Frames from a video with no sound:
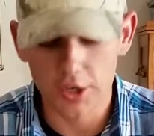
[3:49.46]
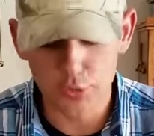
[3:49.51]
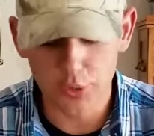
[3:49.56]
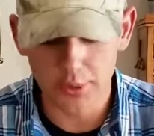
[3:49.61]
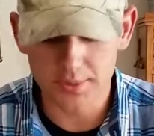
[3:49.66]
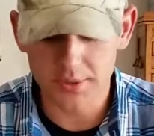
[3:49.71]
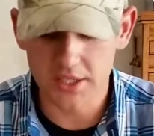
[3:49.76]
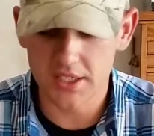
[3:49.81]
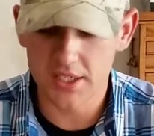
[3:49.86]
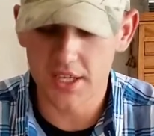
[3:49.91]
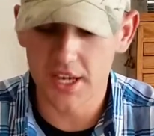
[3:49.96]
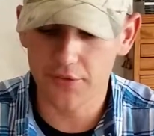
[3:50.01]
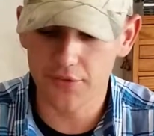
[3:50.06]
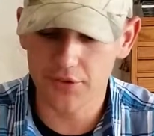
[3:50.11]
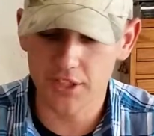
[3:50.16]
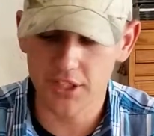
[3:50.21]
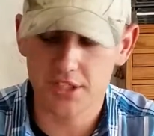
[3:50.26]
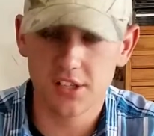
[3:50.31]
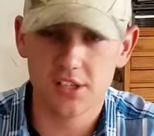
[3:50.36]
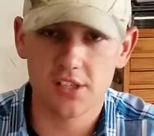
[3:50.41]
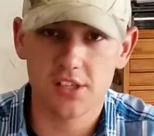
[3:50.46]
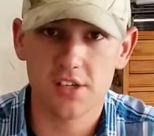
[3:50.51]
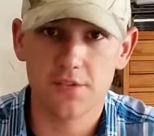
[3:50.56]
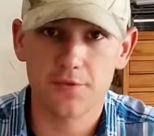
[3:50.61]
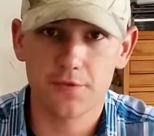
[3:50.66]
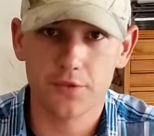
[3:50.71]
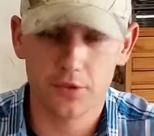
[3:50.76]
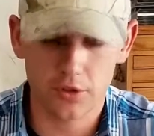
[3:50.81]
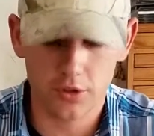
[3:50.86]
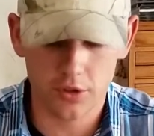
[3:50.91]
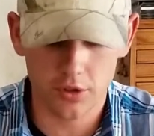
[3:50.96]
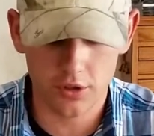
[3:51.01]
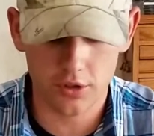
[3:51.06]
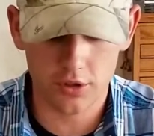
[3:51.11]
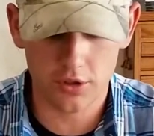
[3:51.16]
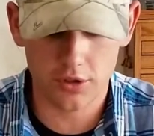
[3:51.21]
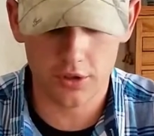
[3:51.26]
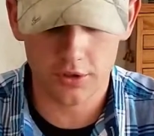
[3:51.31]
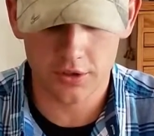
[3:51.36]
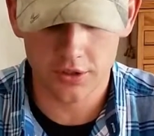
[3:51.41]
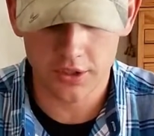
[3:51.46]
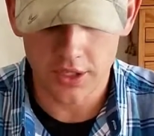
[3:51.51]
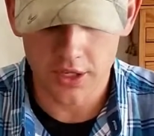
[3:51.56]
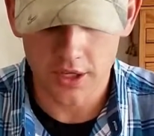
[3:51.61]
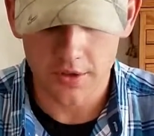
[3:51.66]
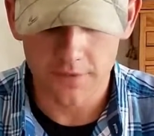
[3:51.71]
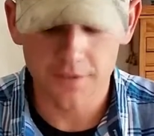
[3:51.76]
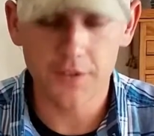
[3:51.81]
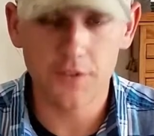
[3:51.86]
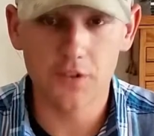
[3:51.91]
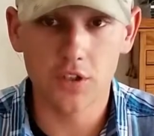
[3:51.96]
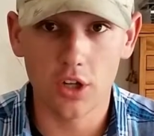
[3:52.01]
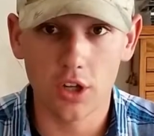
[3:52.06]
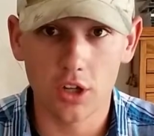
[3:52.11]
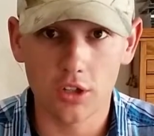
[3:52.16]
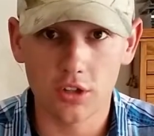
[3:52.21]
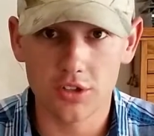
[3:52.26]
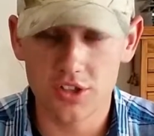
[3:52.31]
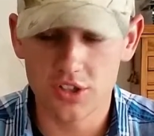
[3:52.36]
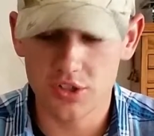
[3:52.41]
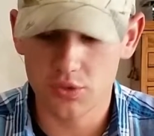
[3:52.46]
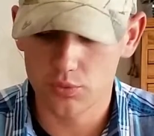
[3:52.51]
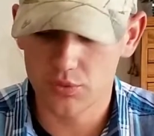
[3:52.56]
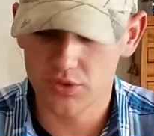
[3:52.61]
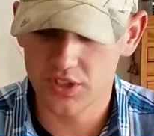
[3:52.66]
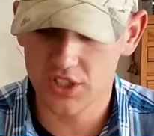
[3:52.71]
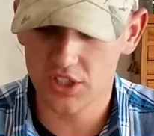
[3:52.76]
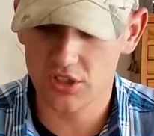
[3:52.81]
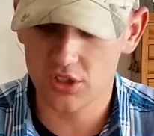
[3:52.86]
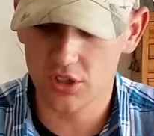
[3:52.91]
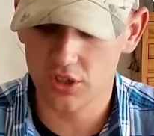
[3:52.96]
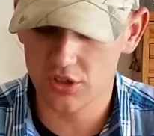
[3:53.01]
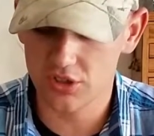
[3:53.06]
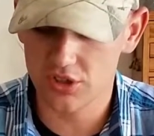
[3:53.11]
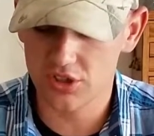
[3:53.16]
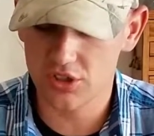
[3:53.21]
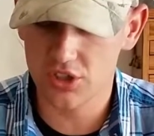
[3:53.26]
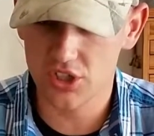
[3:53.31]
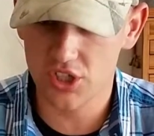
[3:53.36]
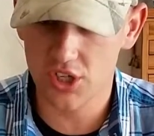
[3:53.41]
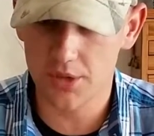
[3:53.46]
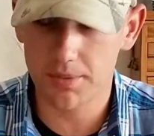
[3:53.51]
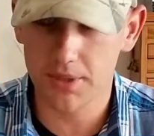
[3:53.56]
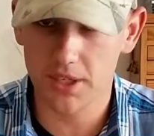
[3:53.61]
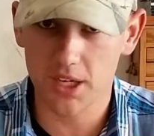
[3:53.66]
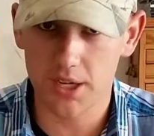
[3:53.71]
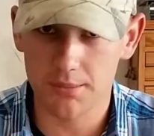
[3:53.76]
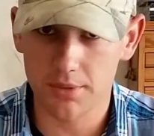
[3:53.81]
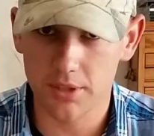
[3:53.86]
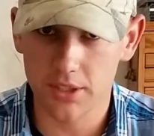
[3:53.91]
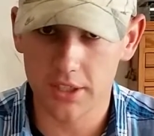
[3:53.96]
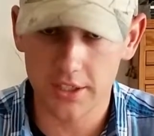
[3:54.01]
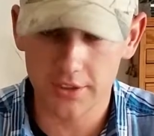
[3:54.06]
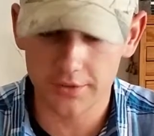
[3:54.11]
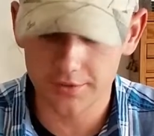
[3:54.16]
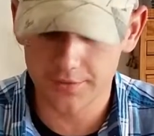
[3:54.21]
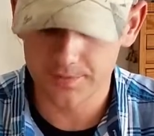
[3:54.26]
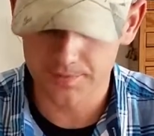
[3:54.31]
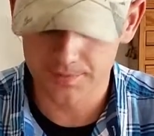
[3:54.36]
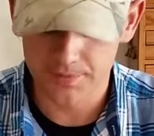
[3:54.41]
website, he advertises it for $50 with $6 shipping, I believe.